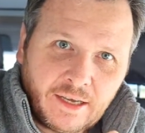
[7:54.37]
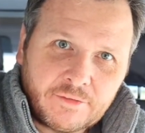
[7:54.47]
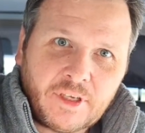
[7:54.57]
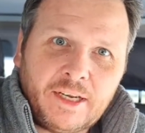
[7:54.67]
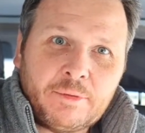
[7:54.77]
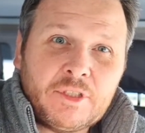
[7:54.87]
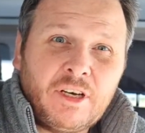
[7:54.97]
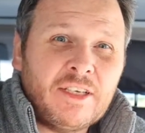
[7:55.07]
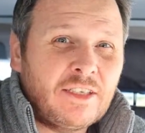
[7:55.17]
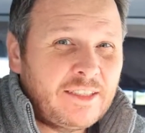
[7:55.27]
done up as
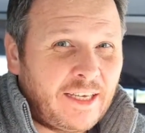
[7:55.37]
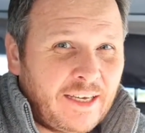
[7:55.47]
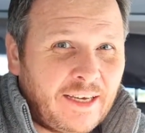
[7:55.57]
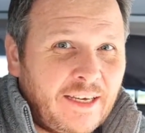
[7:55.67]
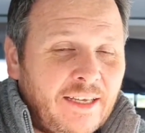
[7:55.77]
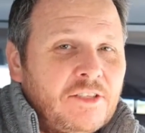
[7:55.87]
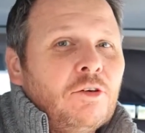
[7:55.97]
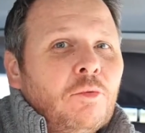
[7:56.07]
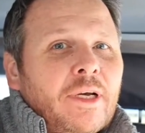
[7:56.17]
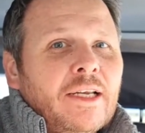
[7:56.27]
tight as I dare. It's
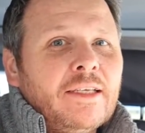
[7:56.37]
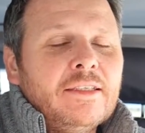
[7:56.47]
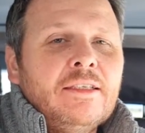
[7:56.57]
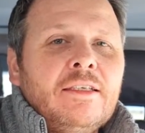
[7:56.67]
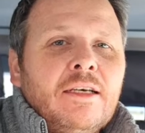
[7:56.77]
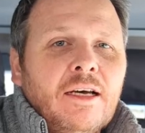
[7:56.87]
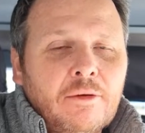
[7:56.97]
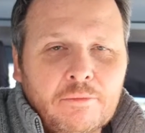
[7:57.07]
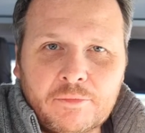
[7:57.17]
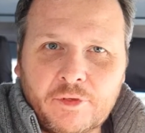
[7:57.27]
not wiggling.
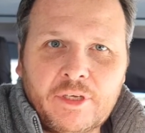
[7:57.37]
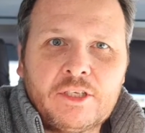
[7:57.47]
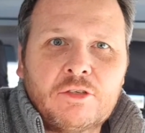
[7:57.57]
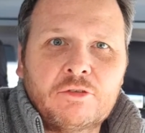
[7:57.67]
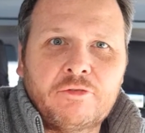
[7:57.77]
The hinge looks